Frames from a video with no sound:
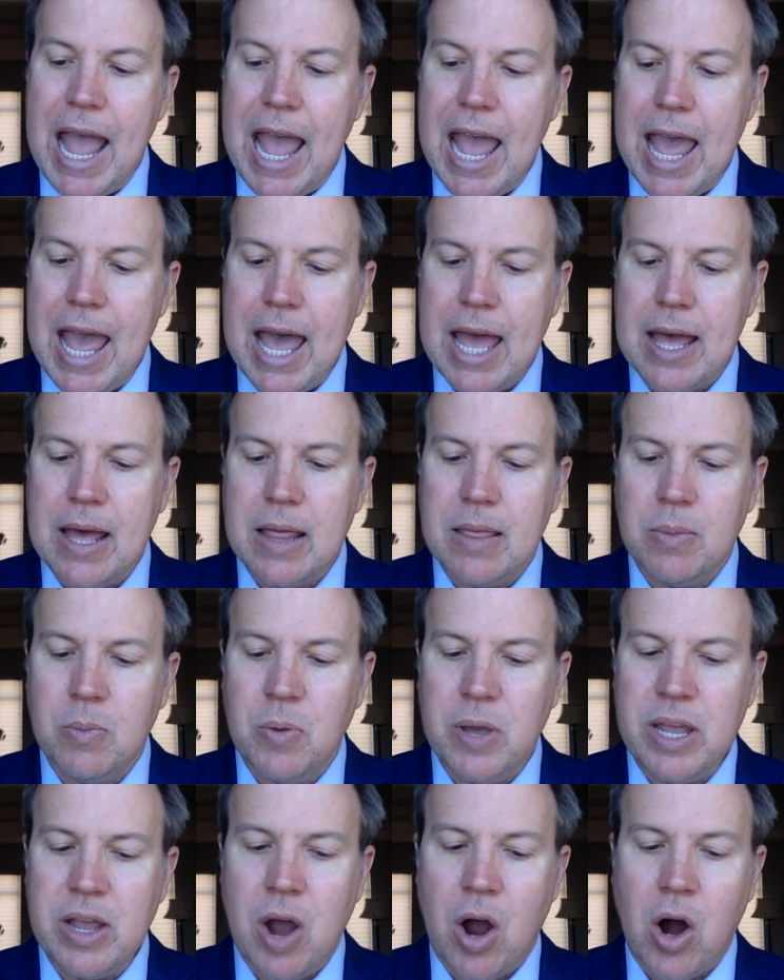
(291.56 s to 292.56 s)

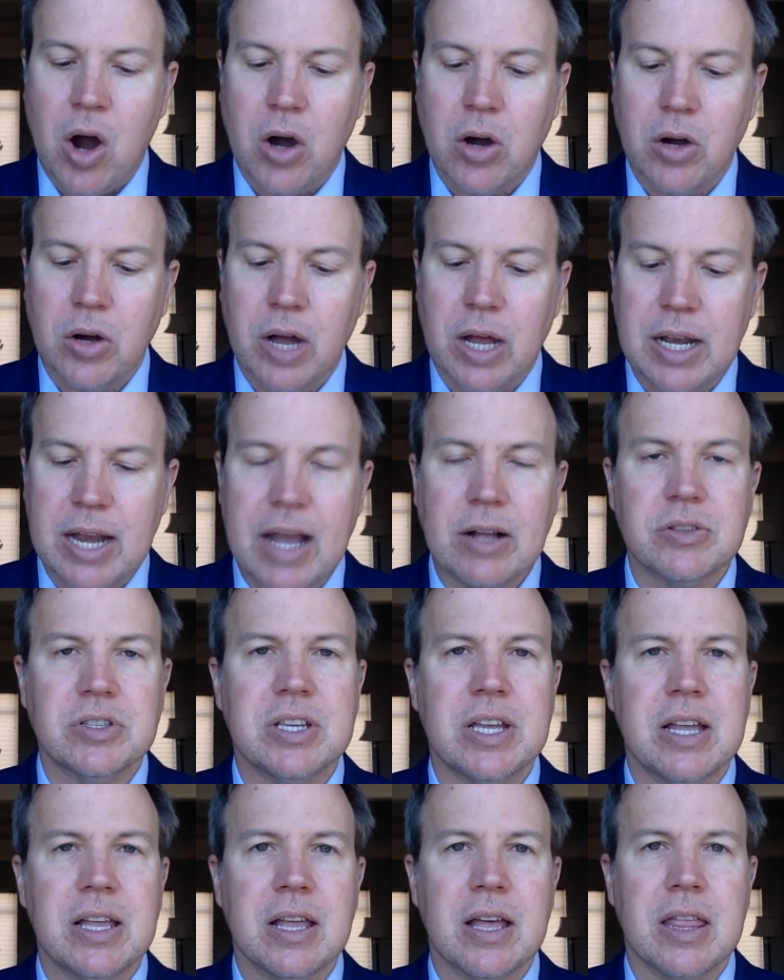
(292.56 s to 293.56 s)
And we are
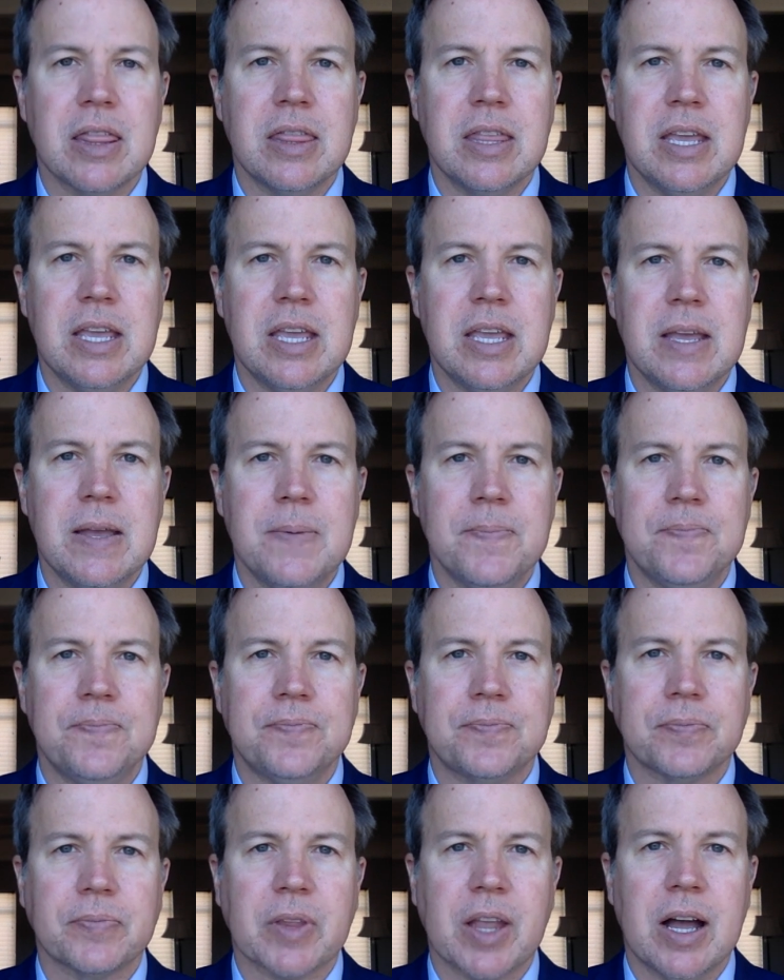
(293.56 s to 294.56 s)
announcing the
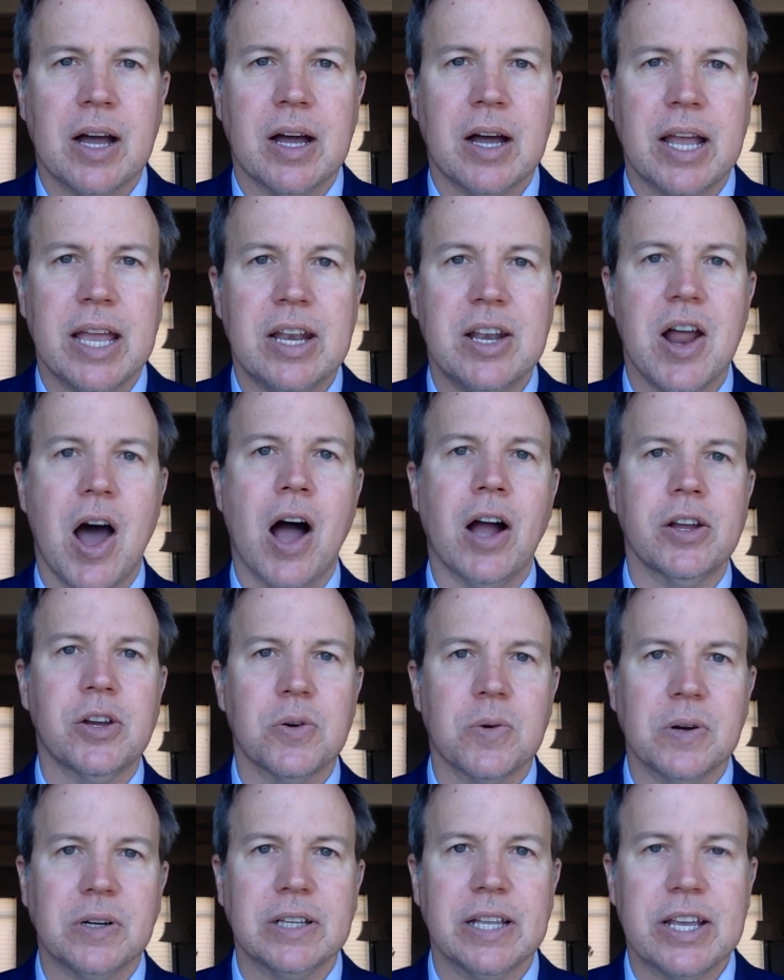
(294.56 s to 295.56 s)
uh,
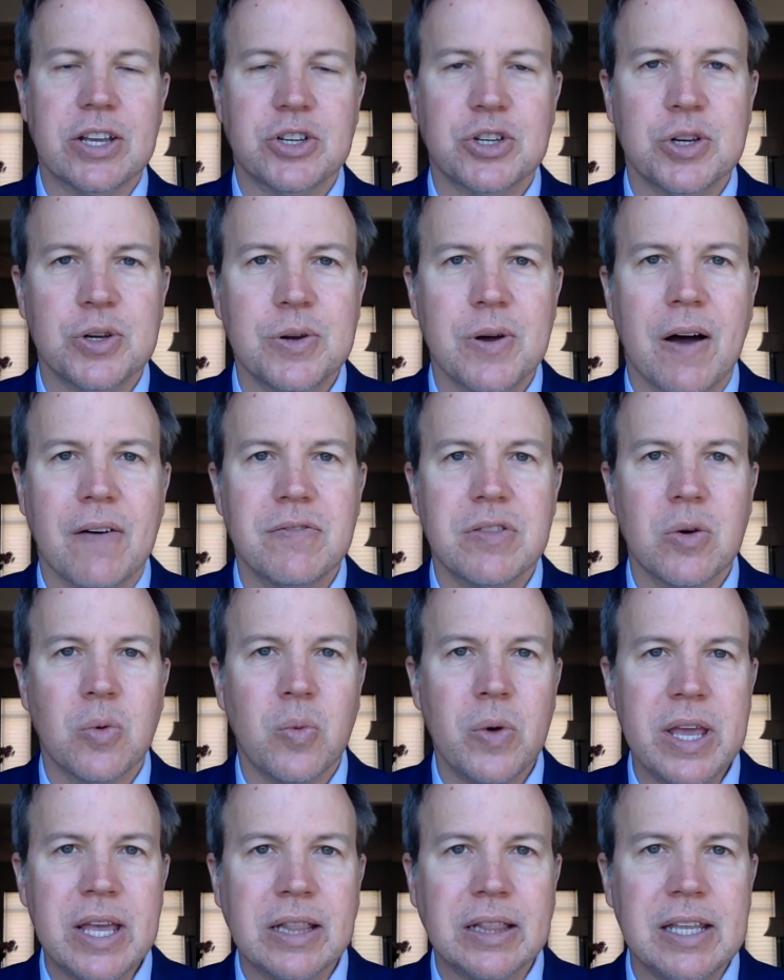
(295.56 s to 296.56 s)
inaugural issue of the
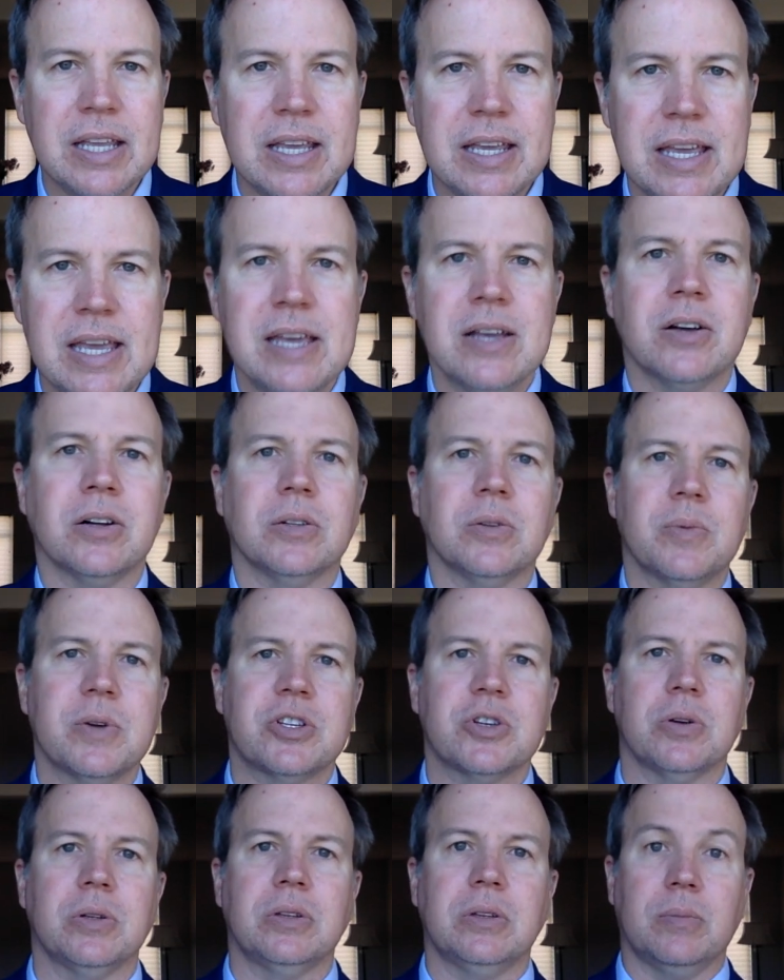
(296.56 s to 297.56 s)
Weekly Eagle,
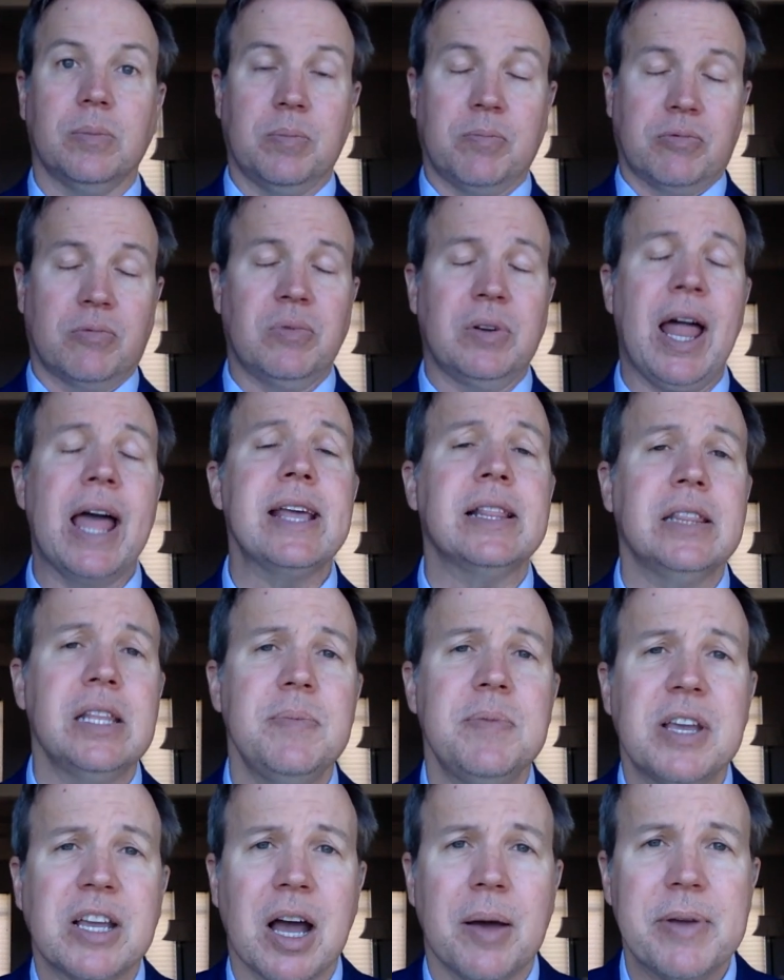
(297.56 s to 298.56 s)
which will
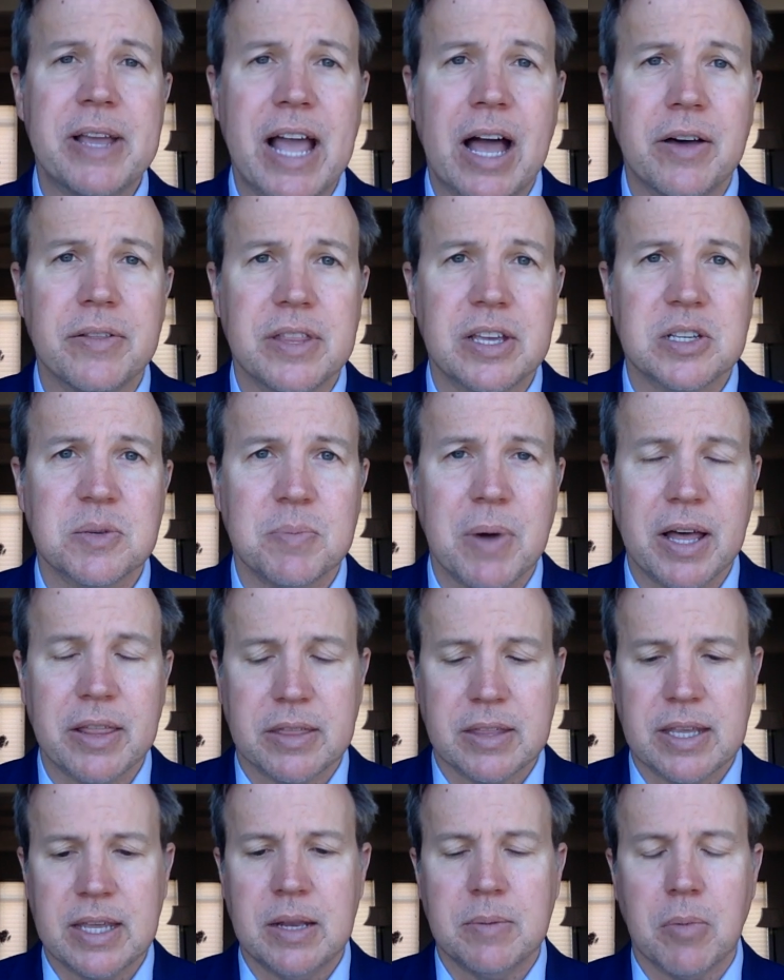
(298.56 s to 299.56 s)
likely be coming out this
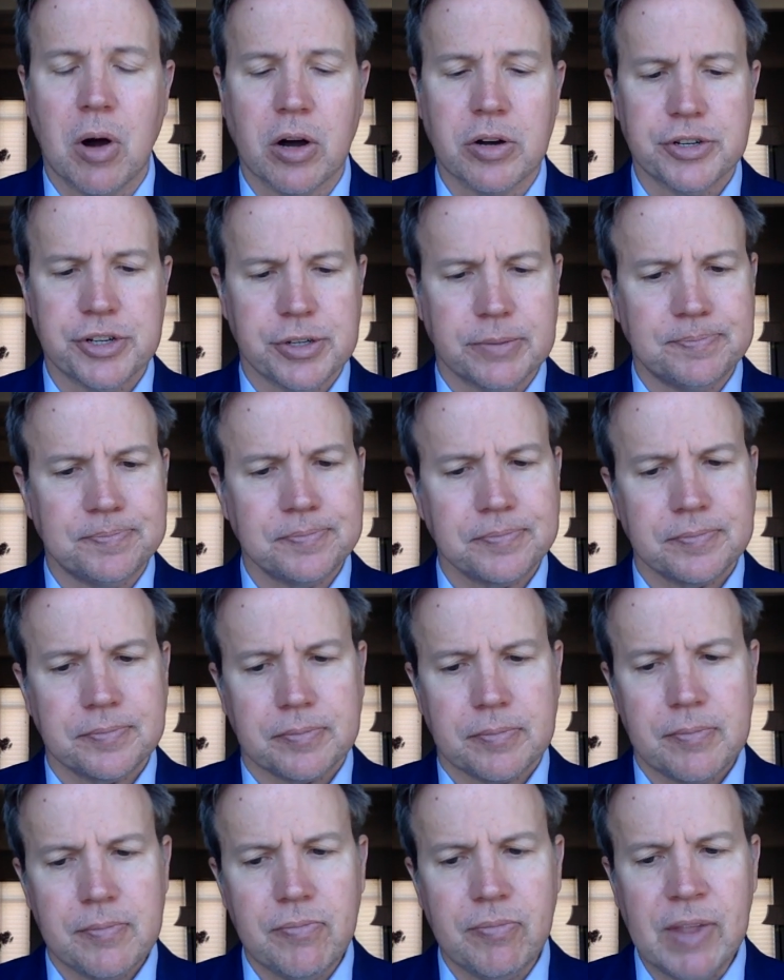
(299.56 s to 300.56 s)
month in March
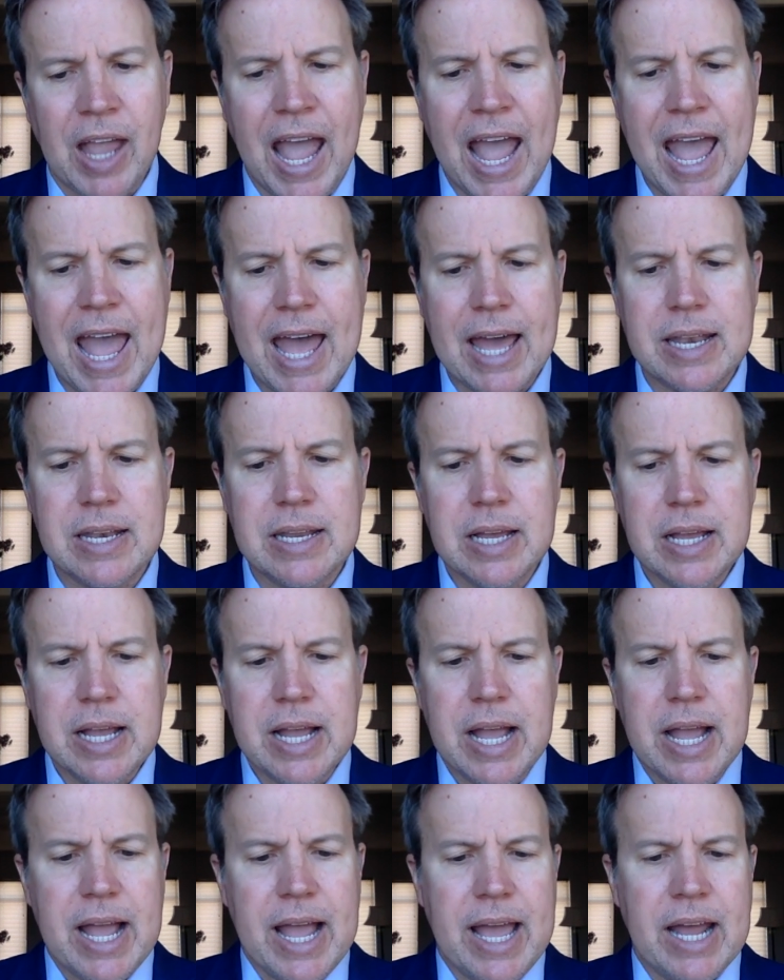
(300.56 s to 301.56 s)
and
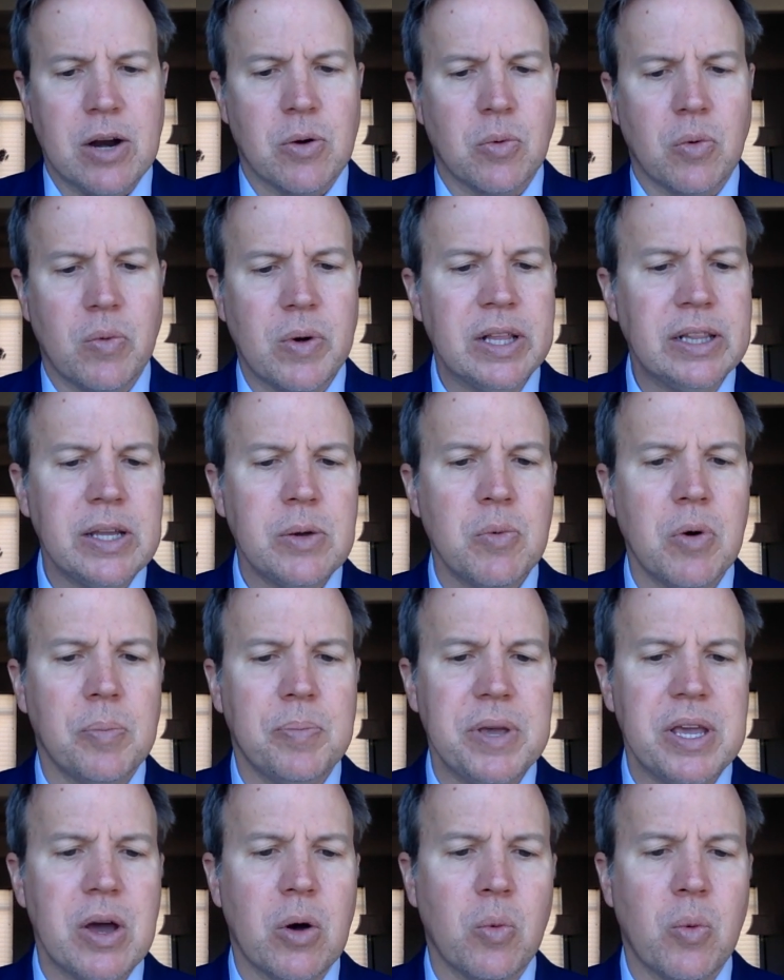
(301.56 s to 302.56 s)
and it really will
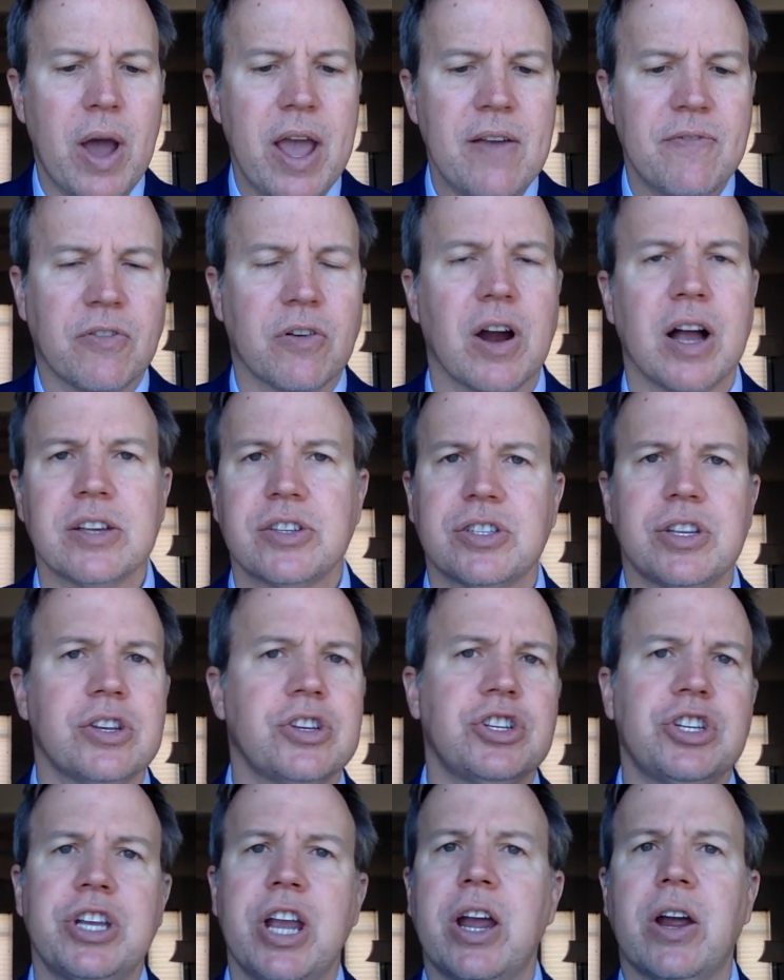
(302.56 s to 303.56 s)
be a way for us to
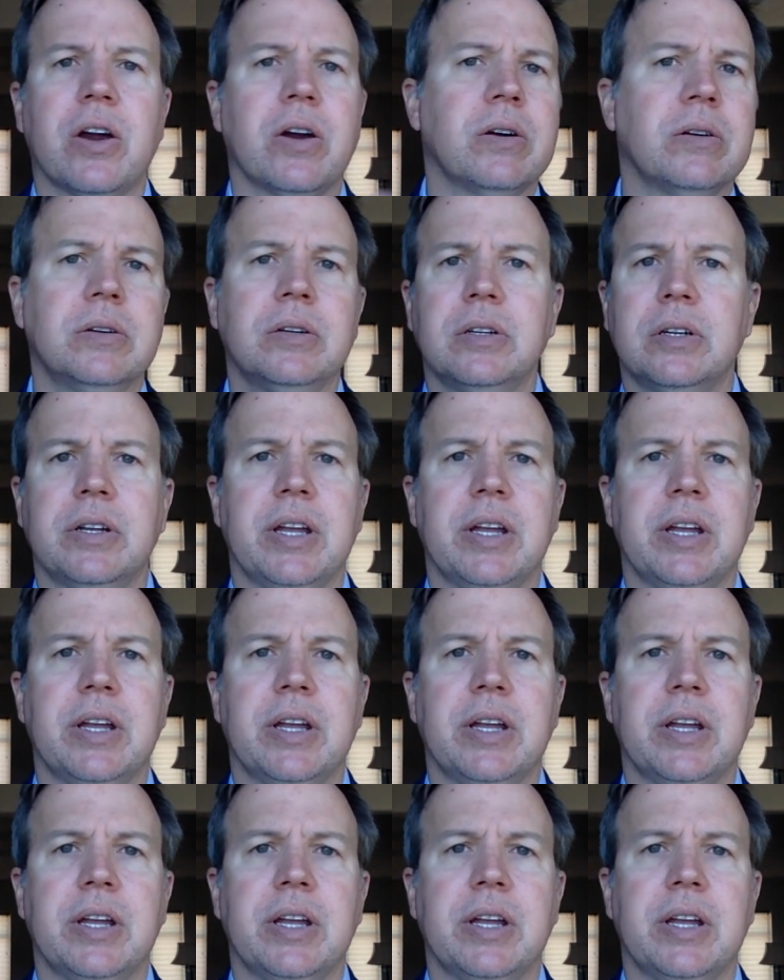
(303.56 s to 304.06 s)
share